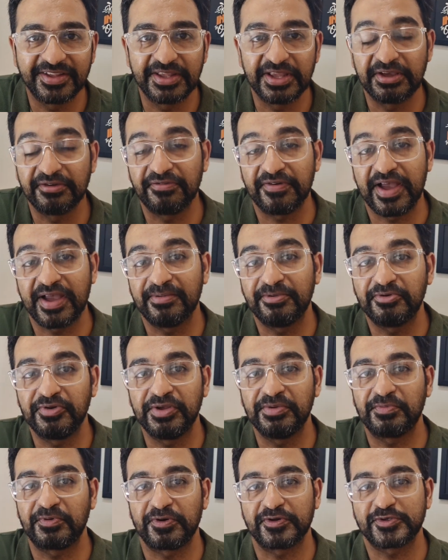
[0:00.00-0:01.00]
If I am
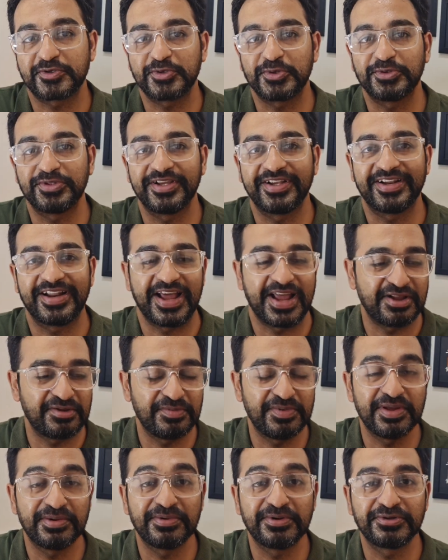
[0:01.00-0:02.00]
doing prosto, then I'll
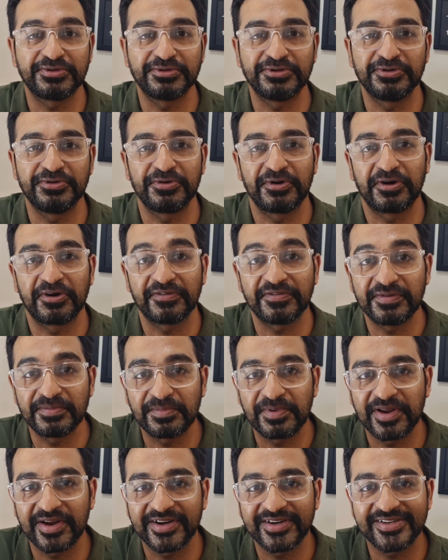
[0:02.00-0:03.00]
be able to do a lot of
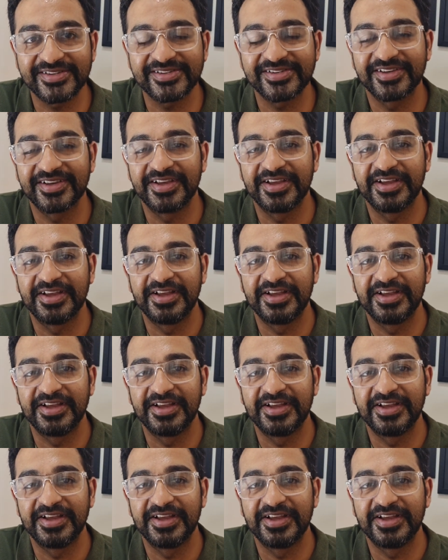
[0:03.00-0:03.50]
implants.